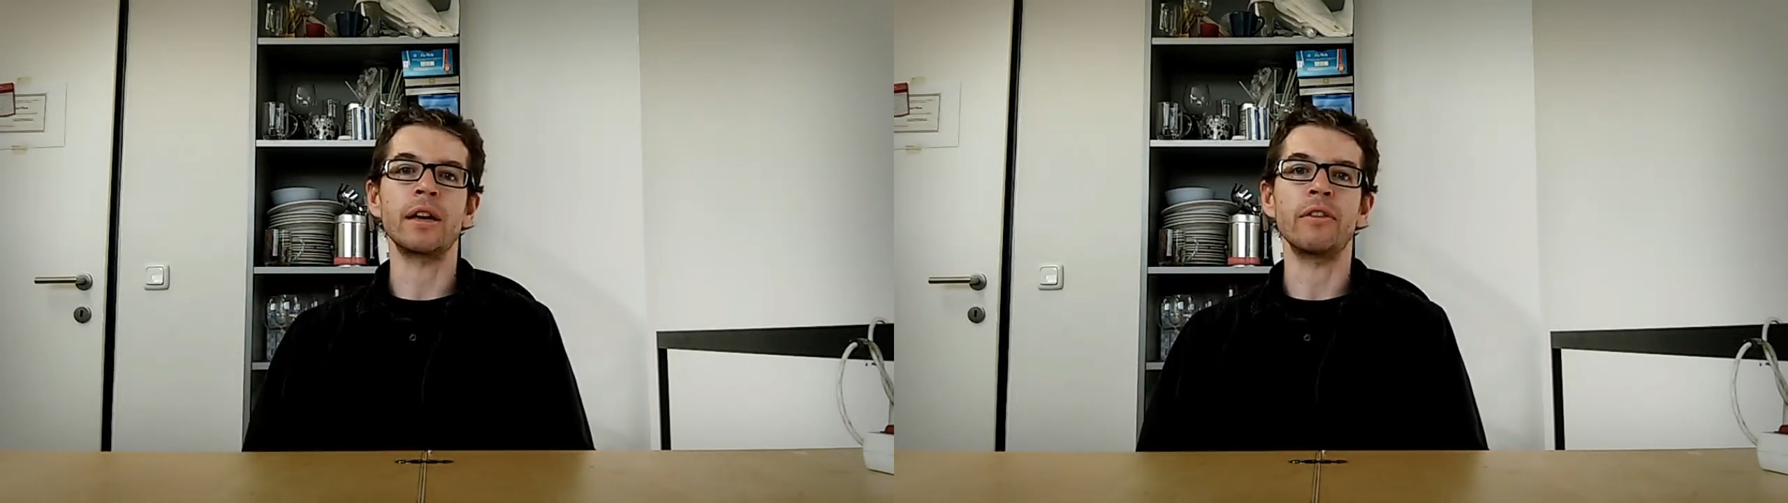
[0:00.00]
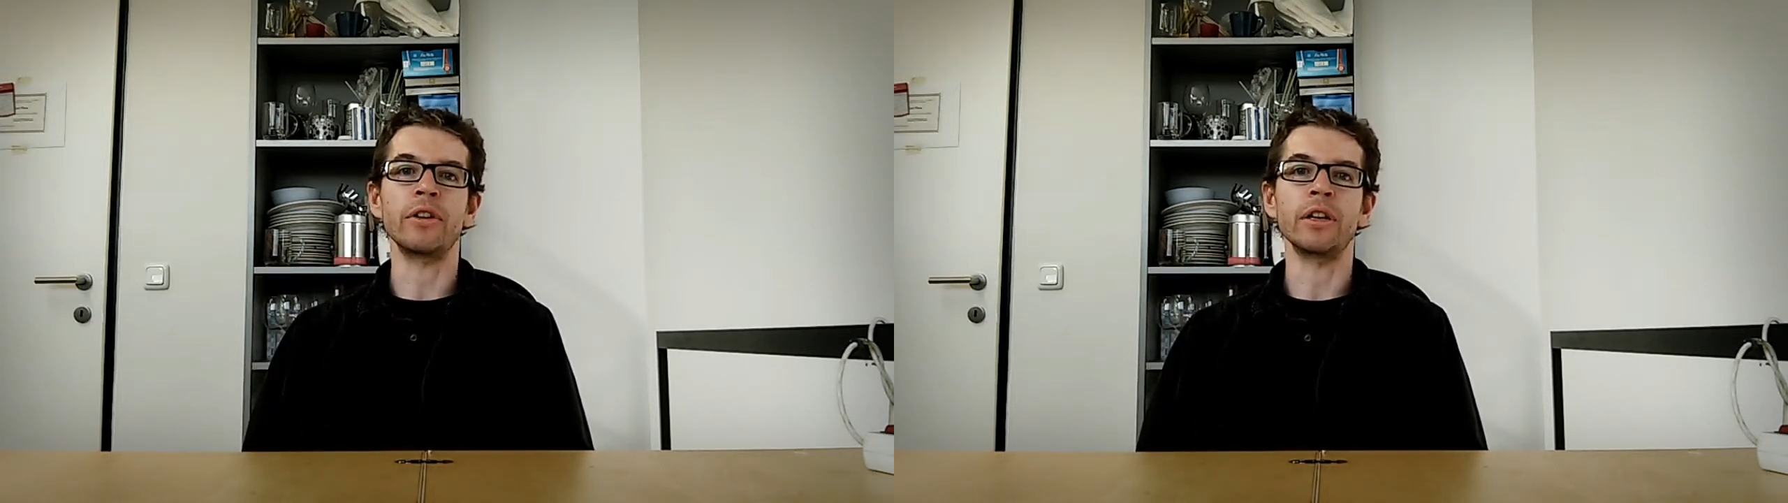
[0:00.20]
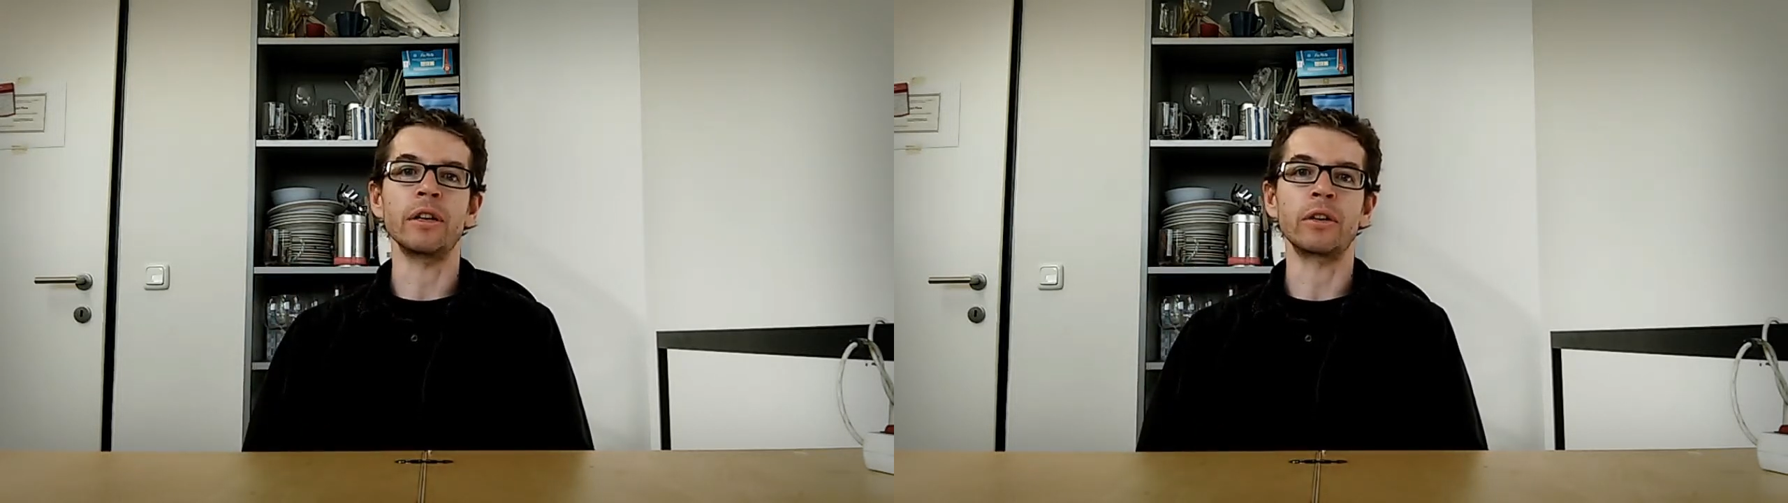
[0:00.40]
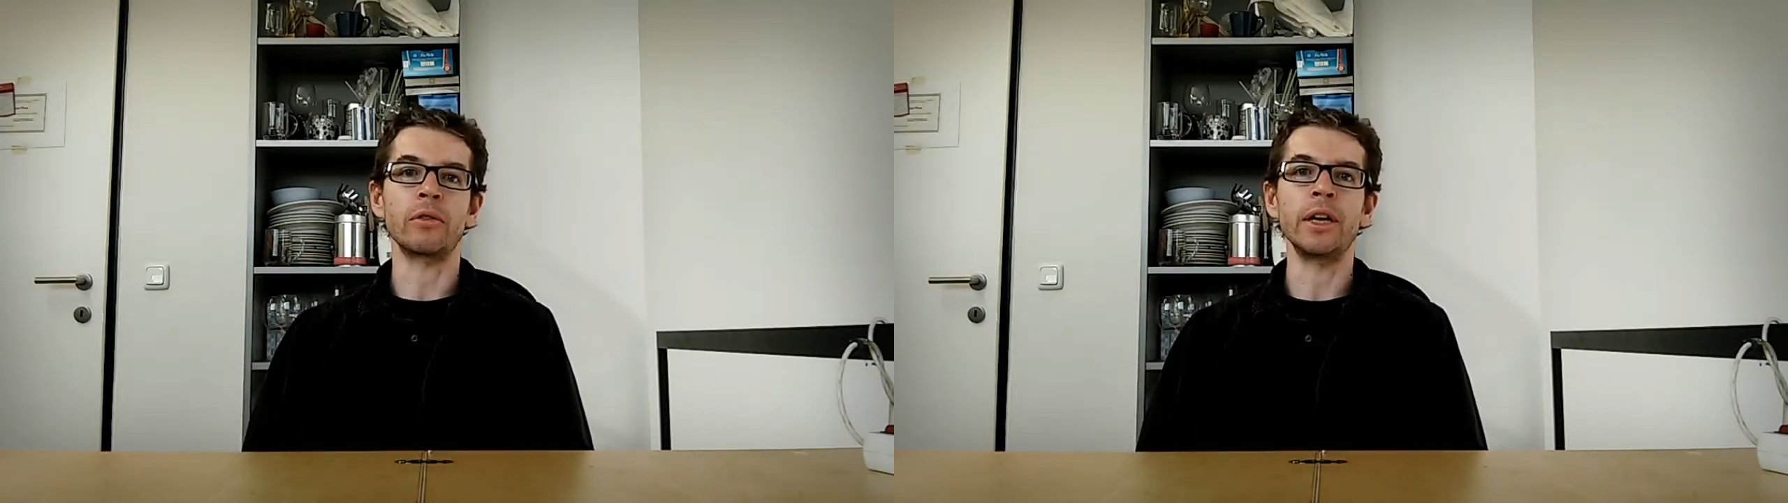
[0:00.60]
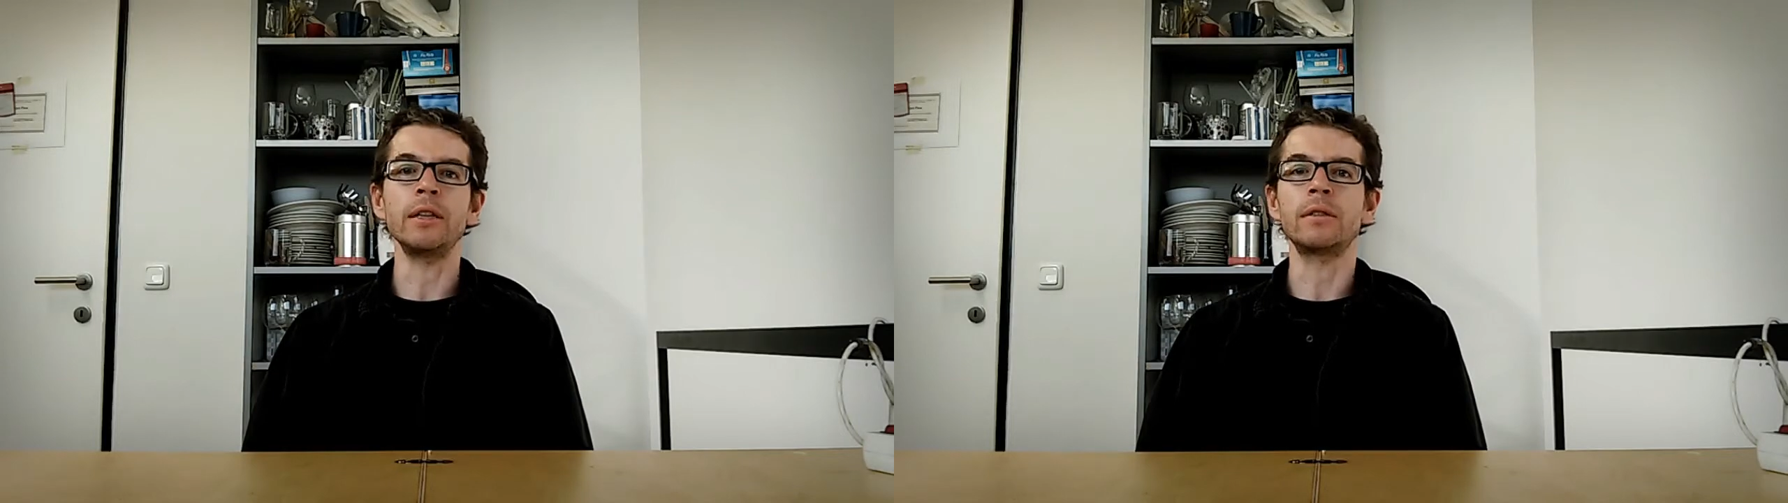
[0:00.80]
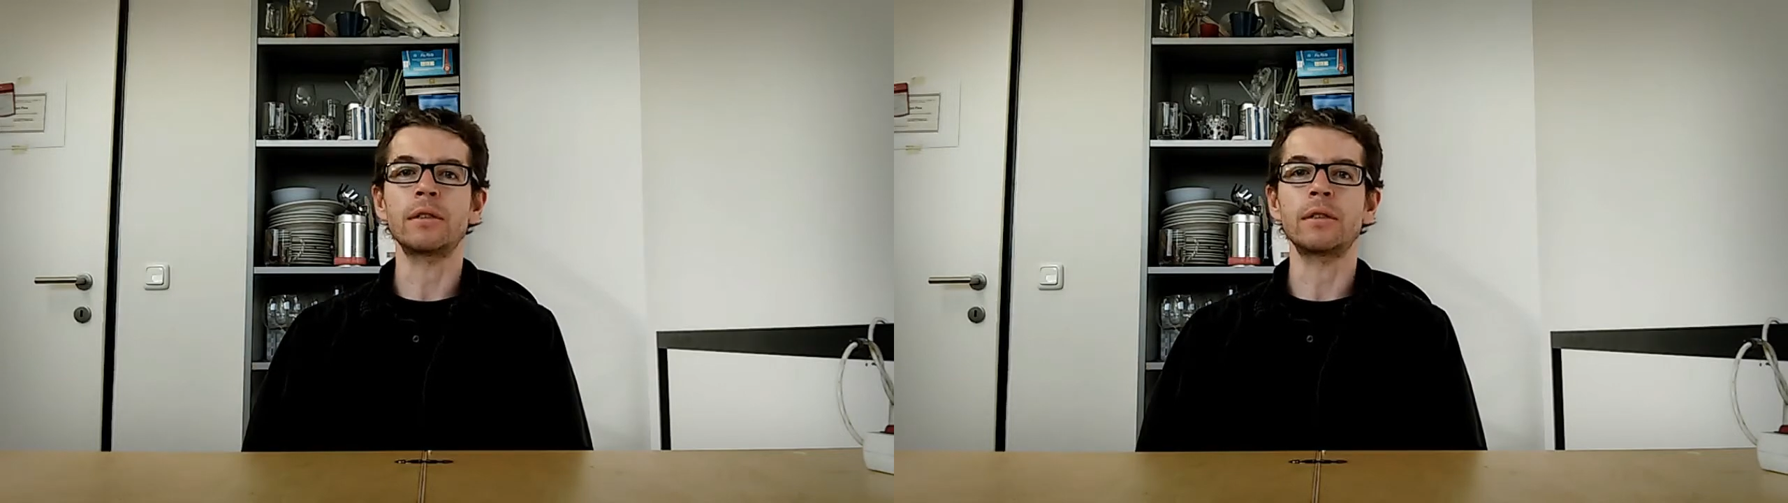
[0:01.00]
have a great